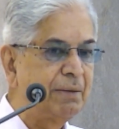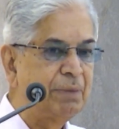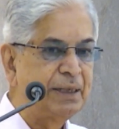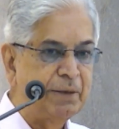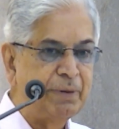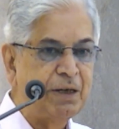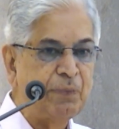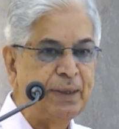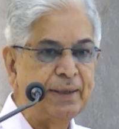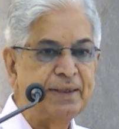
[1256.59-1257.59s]
But in my
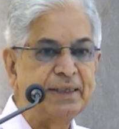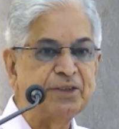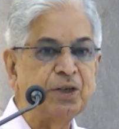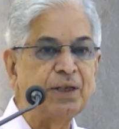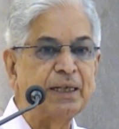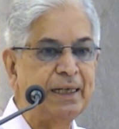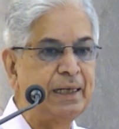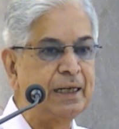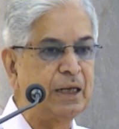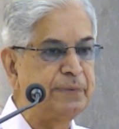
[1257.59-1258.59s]
opinion, that's not
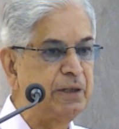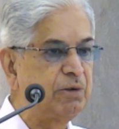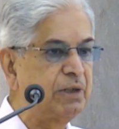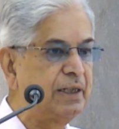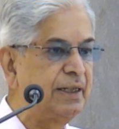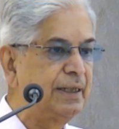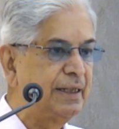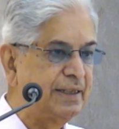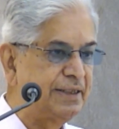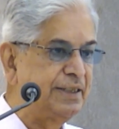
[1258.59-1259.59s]
really absolutely
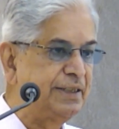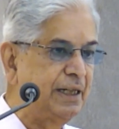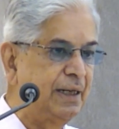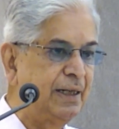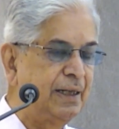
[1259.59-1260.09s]
essential.